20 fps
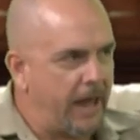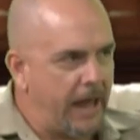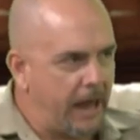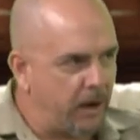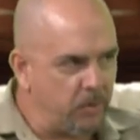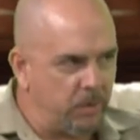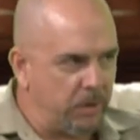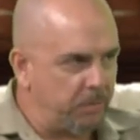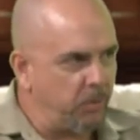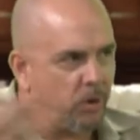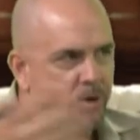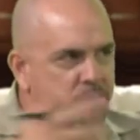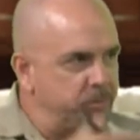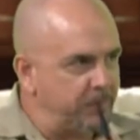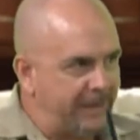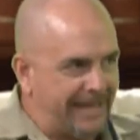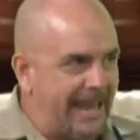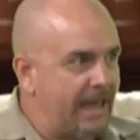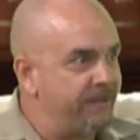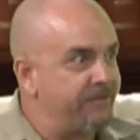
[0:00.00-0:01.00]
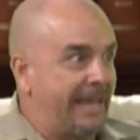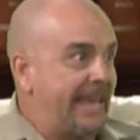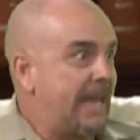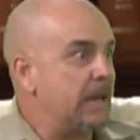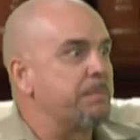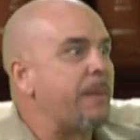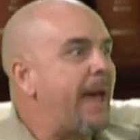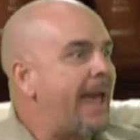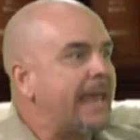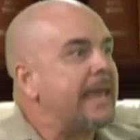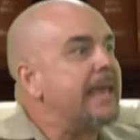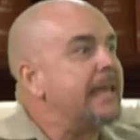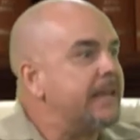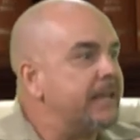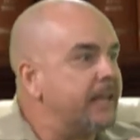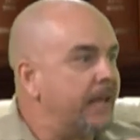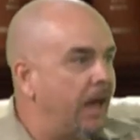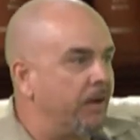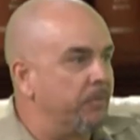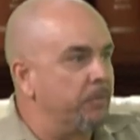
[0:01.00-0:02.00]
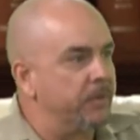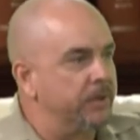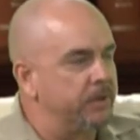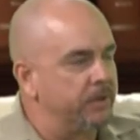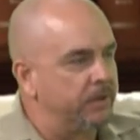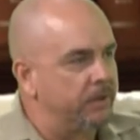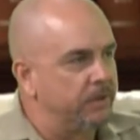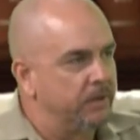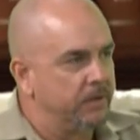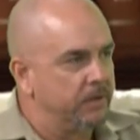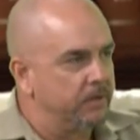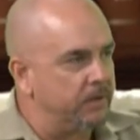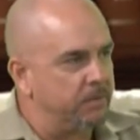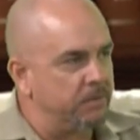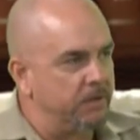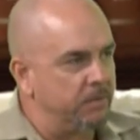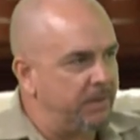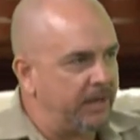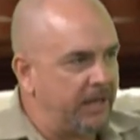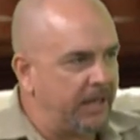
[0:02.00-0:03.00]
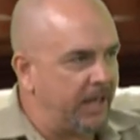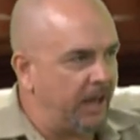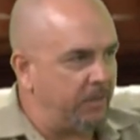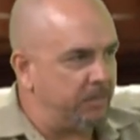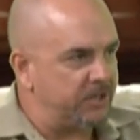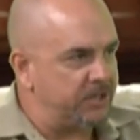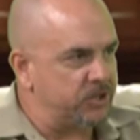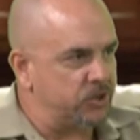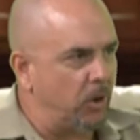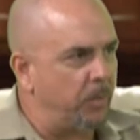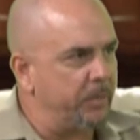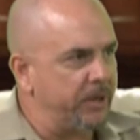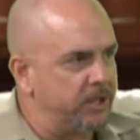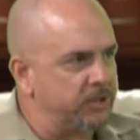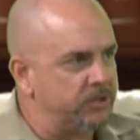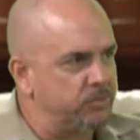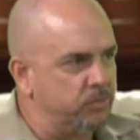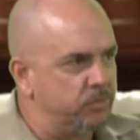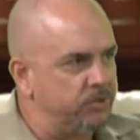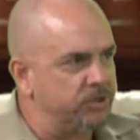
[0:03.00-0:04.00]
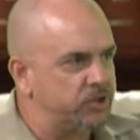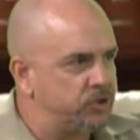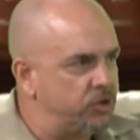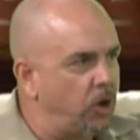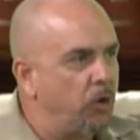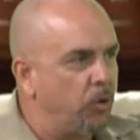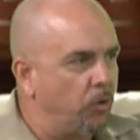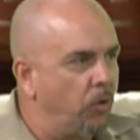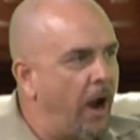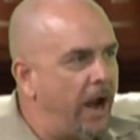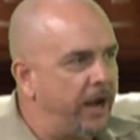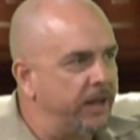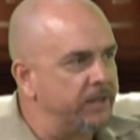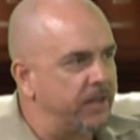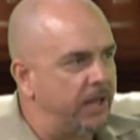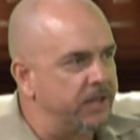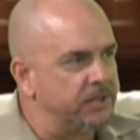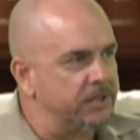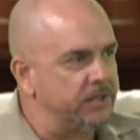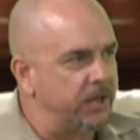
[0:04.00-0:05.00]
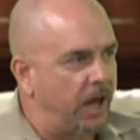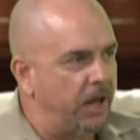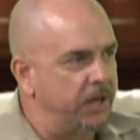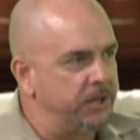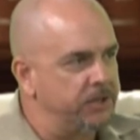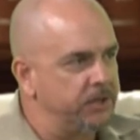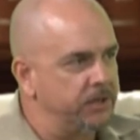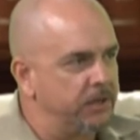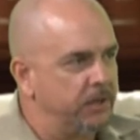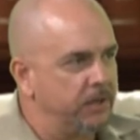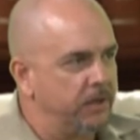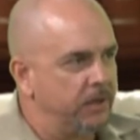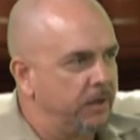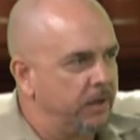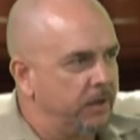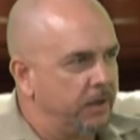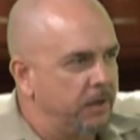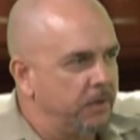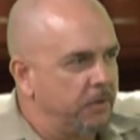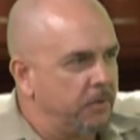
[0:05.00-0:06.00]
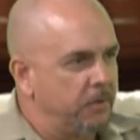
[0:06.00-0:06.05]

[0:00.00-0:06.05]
How can we possibly ever get back into government? The, the, yeah. the Beattie government's dominance was so great at that stage. Mm